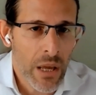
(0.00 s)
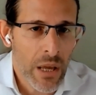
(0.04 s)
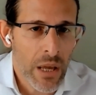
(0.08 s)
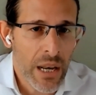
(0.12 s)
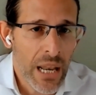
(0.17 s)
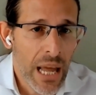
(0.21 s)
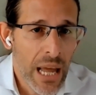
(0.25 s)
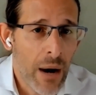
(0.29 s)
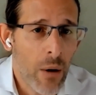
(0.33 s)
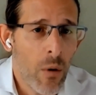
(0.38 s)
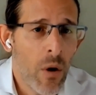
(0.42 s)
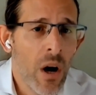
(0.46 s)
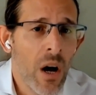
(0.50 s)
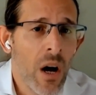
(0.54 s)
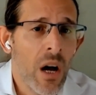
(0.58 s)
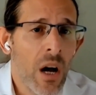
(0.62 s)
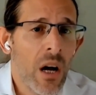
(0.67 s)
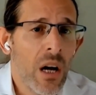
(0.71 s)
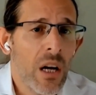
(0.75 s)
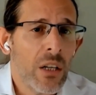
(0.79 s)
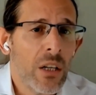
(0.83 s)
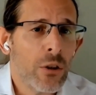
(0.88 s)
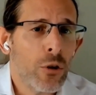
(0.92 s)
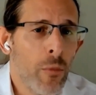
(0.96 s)
Now,
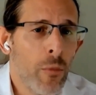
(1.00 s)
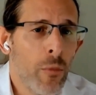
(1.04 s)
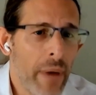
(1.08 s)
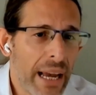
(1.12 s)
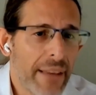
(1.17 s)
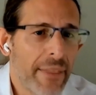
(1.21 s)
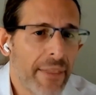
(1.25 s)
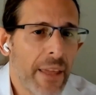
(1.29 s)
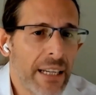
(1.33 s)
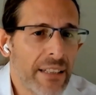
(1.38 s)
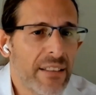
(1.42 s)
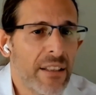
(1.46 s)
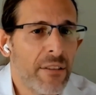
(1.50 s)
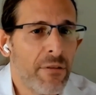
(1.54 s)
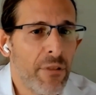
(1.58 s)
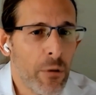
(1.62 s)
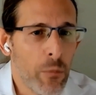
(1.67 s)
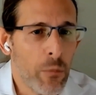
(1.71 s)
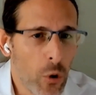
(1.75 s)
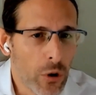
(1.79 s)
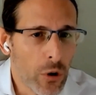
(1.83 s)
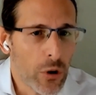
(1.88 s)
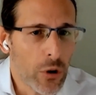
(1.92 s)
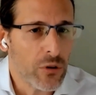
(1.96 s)
to make things even
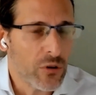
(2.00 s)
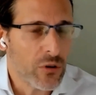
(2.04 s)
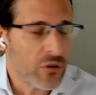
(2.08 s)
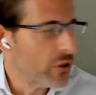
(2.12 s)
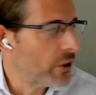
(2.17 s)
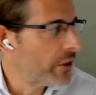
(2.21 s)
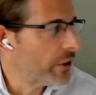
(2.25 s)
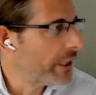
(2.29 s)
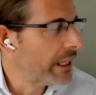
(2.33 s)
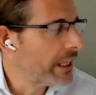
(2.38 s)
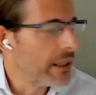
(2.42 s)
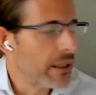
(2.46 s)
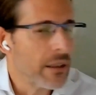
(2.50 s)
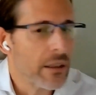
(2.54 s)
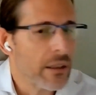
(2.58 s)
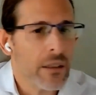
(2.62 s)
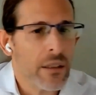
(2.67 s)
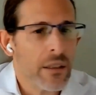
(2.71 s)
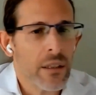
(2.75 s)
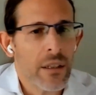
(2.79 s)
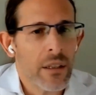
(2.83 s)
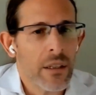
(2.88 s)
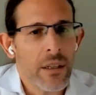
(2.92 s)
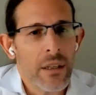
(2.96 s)
more concerning,
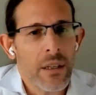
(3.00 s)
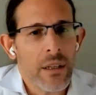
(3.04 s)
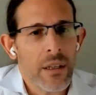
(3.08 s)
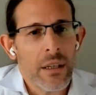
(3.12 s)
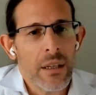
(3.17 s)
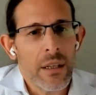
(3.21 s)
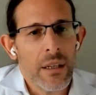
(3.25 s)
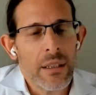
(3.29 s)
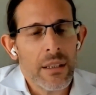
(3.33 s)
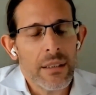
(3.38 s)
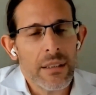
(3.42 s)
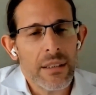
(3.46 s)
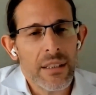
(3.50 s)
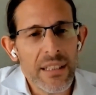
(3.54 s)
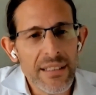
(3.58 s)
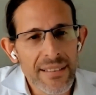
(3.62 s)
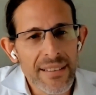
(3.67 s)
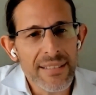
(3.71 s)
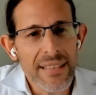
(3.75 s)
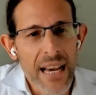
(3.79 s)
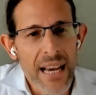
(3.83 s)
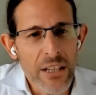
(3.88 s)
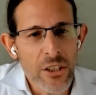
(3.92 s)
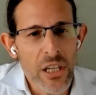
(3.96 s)
this is
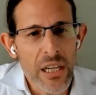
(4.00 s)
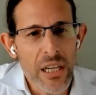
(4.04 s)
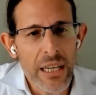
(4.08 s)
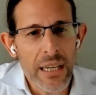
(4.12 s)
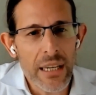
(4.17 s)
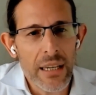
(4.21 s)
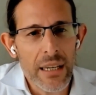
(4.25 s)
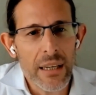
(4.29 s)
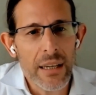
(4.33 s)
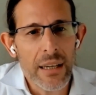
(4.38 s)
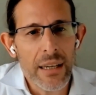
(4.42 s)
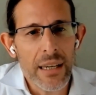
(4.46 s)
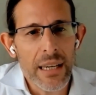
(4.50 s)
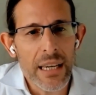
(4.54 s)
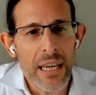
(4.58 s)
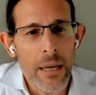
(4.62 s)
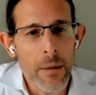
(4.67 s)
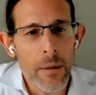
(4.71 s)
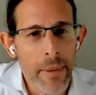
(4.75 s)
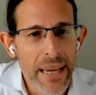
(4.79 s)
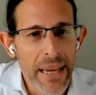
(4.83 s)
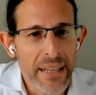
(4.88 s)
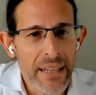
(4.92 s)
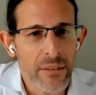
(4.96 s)
actually can
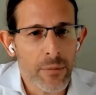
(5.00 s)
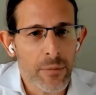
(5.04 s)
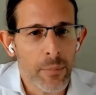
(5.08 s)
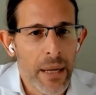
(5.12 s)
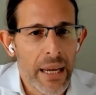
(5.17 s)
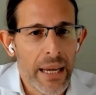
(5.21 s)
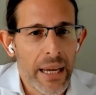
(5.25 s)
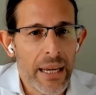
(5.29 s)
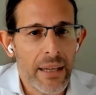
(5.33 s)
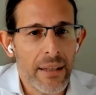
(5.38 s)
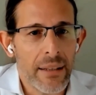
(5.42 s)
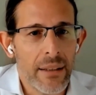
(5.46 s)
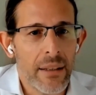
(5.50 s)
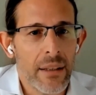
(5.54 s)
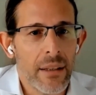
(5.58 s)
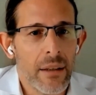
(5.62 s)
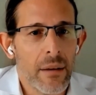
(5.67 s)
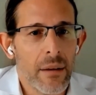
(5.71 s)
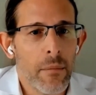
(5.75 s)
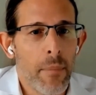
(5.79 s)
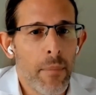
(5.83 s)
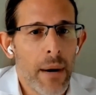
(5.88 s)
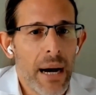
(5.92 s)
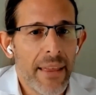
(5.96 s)
be explained
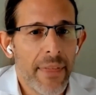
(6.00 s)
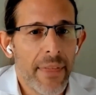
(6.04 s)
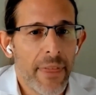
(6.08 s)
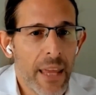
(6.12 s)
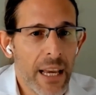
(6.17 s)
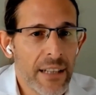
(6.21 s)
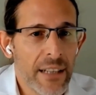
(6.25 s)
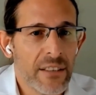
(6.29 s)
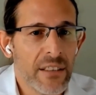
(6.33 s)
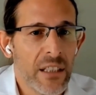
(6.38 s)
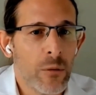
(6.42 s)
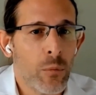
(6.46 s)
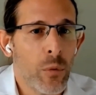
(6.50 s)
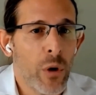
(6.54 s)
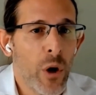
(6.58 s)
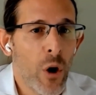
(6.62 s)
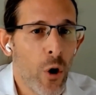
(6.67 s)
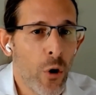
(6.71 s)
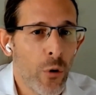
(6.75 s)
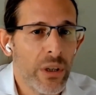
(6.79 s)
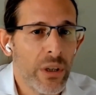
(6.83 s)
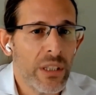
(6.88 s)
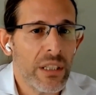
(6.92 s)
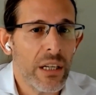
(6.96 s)
by things that we
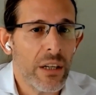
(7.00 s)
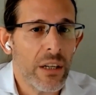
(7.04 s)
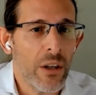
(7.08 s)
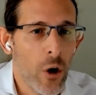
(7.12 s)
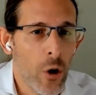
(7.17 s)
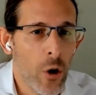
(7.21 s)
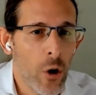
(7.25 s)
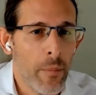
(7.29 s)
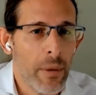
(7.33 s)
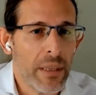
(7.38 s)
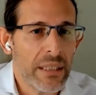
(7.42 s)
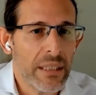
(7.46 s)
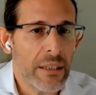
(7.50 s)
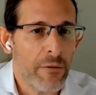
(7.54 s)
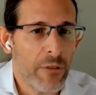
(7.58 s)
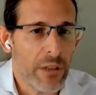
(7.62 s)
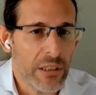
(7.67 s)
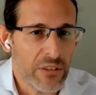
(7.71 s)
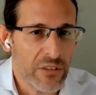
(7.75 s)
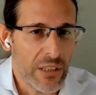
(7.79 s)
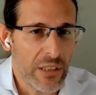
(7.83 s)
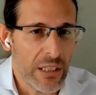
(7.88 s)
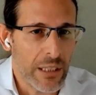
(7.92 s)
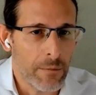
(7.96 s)
already know about the
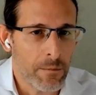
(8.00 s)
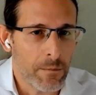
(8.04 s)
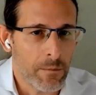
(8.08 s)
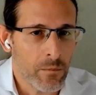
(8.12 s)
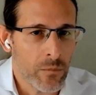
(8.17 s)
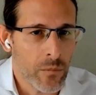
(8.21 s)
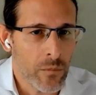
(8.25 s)
vaccine.